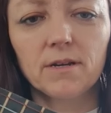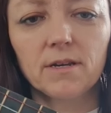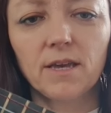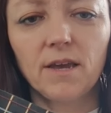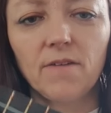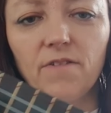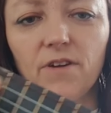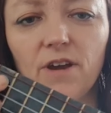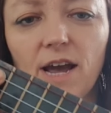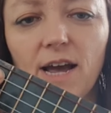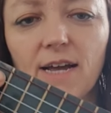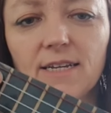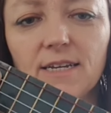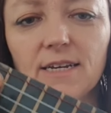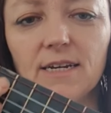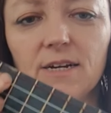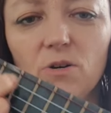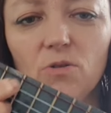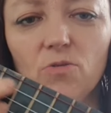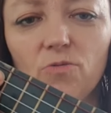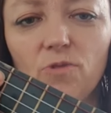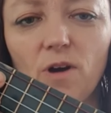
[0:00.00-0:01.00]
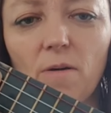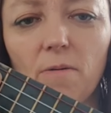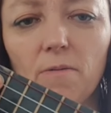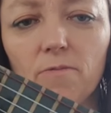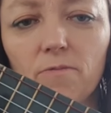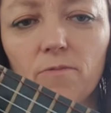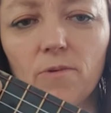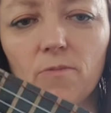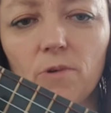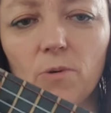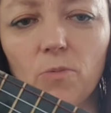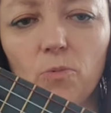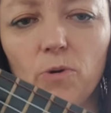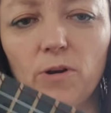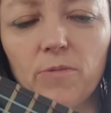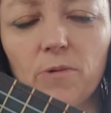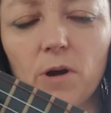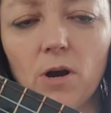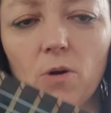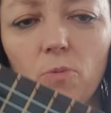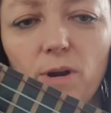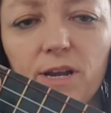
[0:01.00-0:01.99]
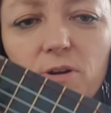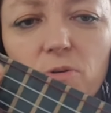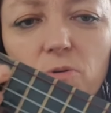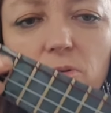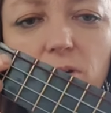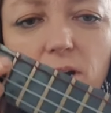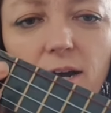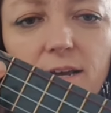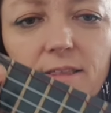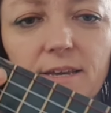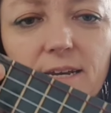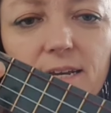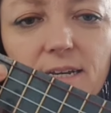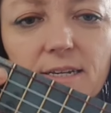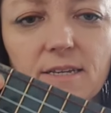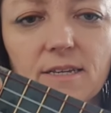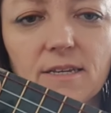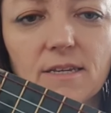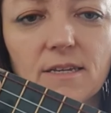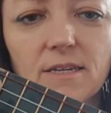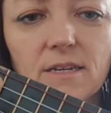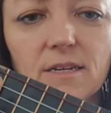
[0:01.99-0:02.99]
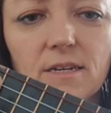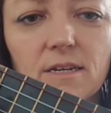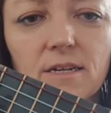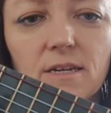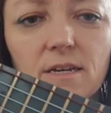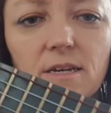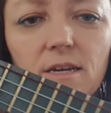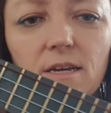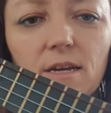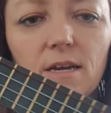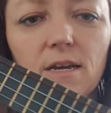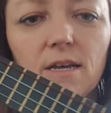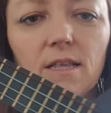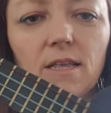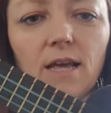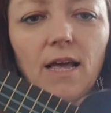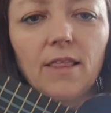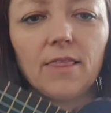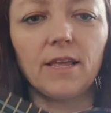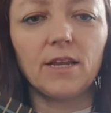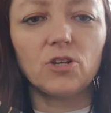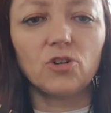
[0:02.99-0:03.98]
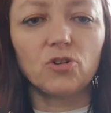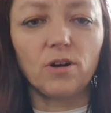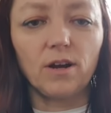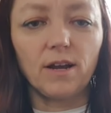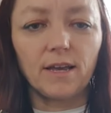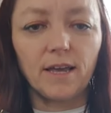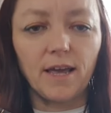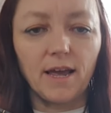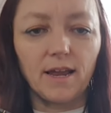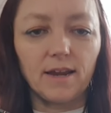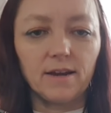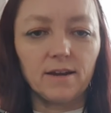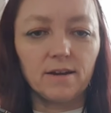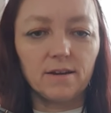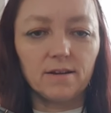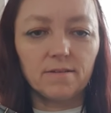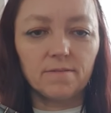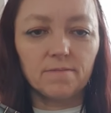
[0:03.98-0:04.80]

Give your hand a little wiggle like this, and then try again.